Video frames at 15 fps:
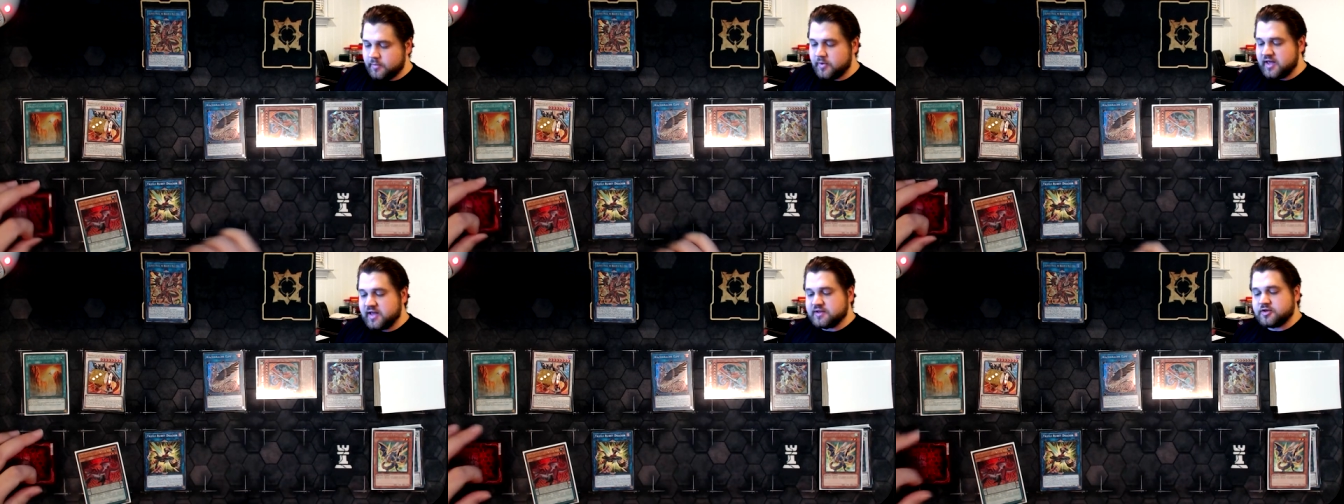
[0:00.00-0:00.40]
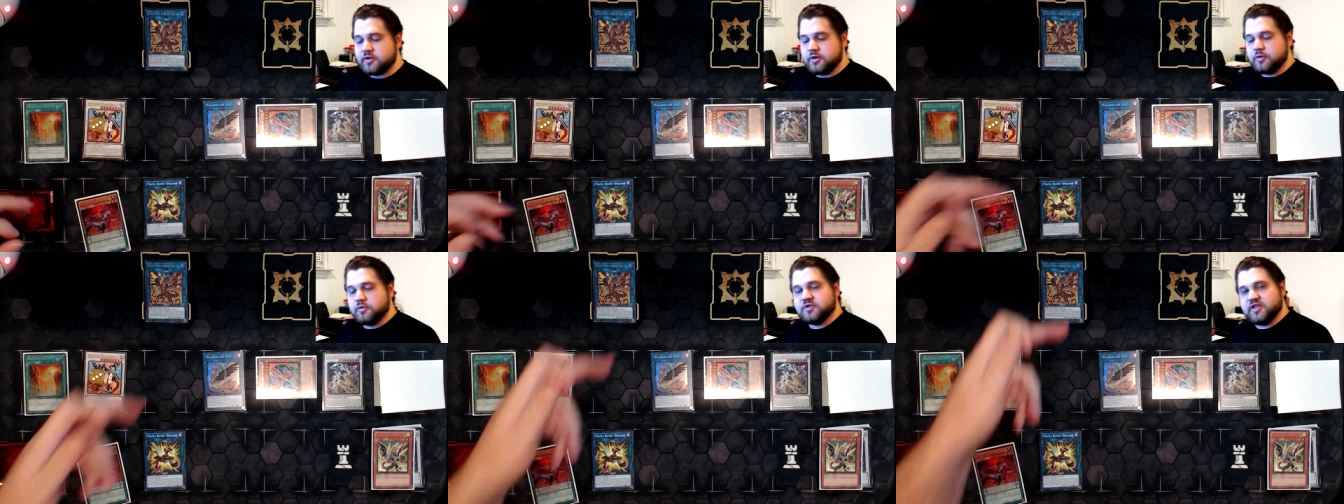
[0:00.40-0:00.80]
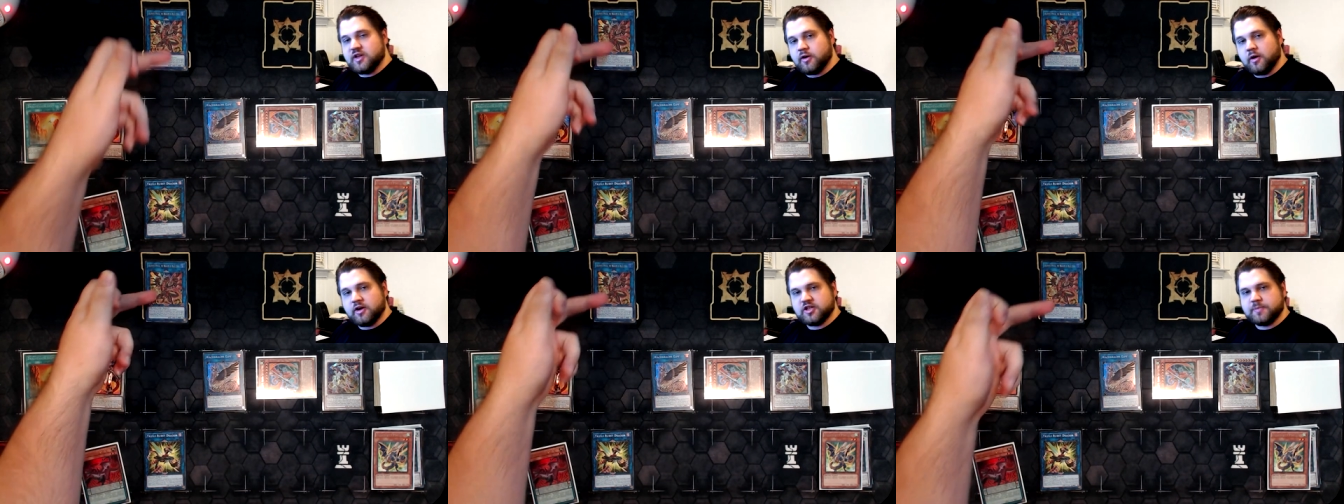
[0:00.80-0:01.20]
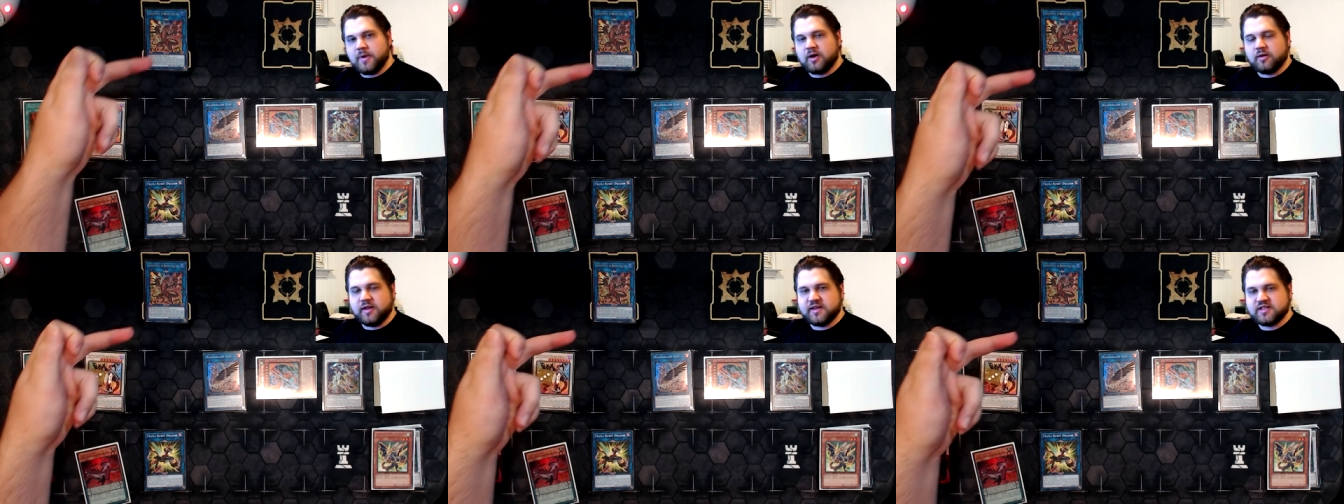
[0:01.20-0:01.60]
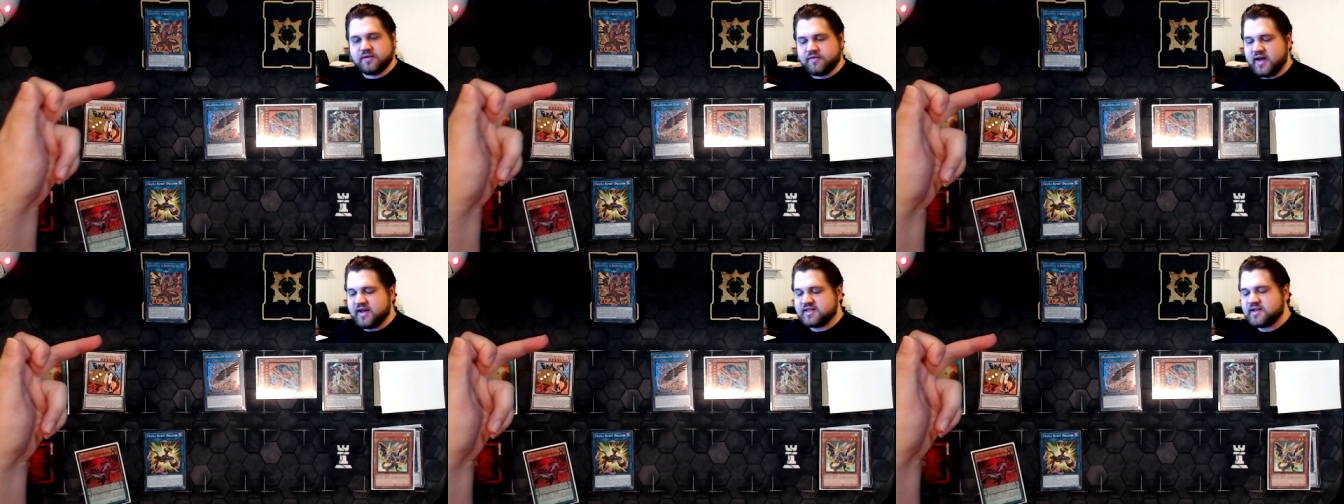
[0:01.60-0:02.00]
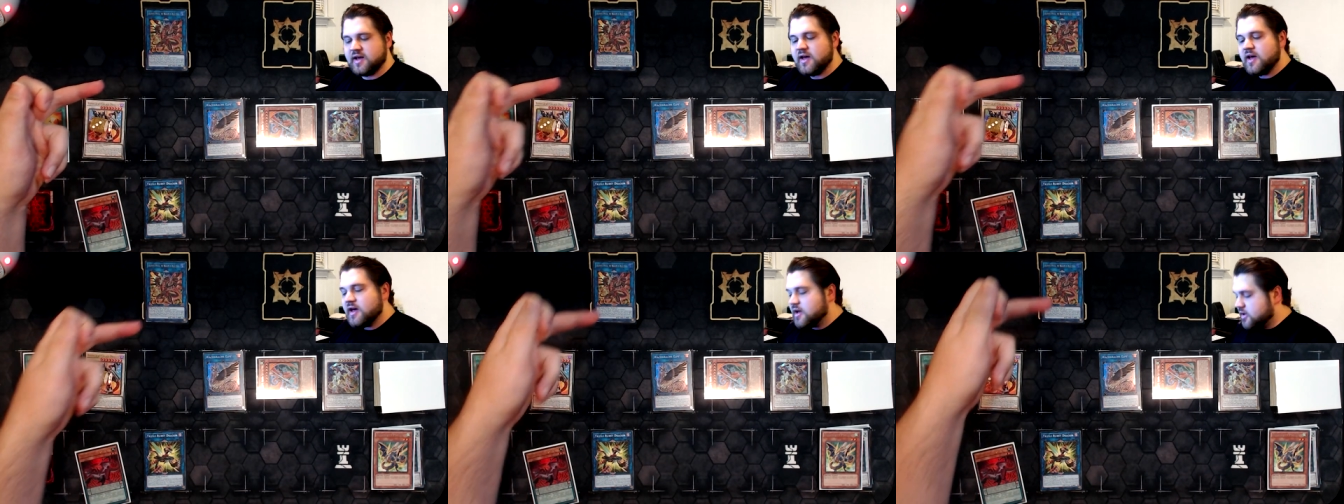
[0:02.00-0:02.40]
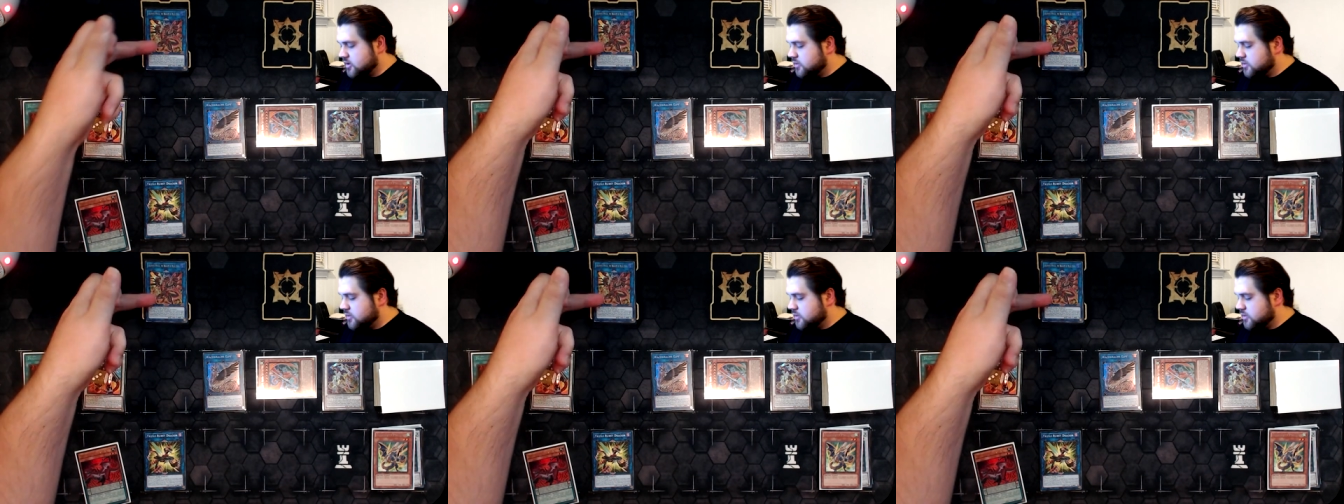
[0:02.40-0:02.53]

And then we get to use the Darkness Metal Link's effect,